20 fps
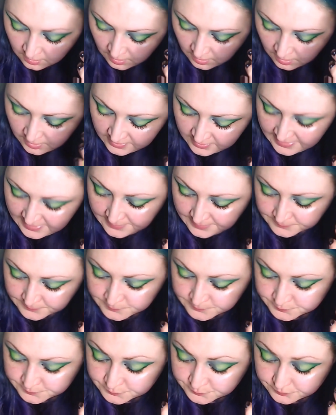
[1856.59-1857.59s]
Okay,
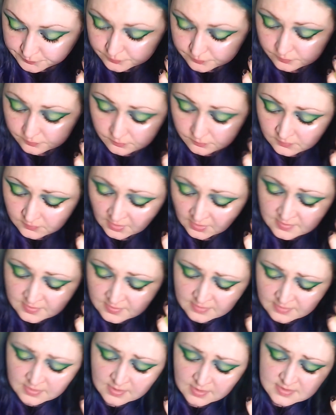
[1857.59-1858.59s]

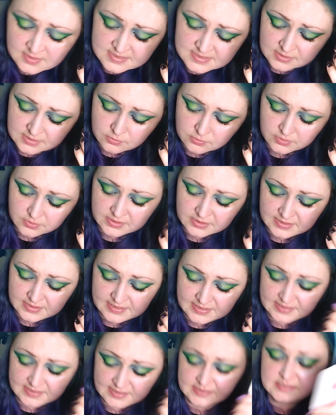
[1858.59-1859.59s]
then the last thing you're going to
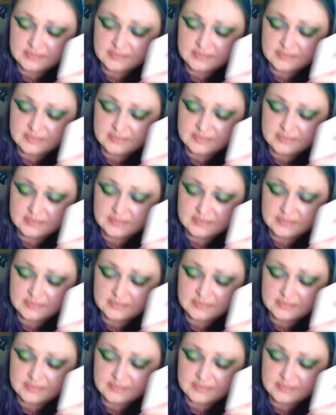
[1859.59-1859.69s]
need